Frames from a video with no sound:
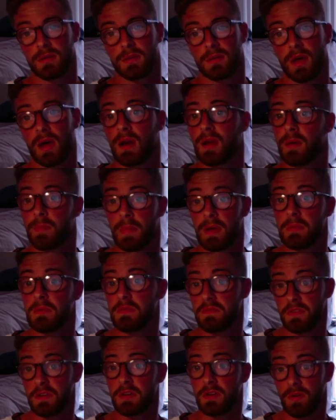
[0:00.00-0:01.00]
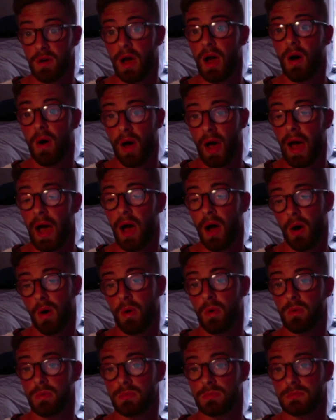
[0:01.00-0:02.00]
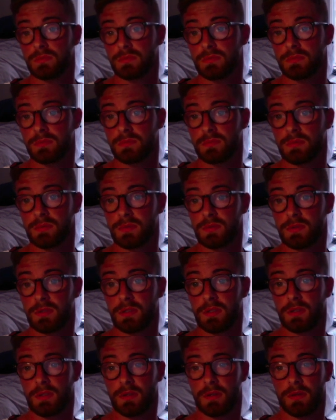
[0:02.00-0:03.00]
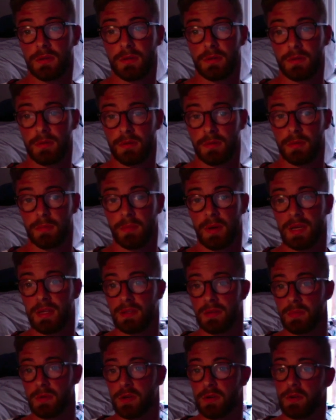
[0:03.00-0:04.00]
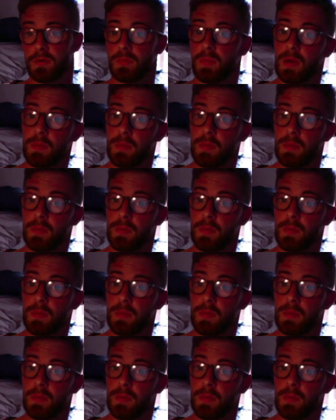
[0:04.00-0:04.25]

kind of maybe figure out how to make them hear it.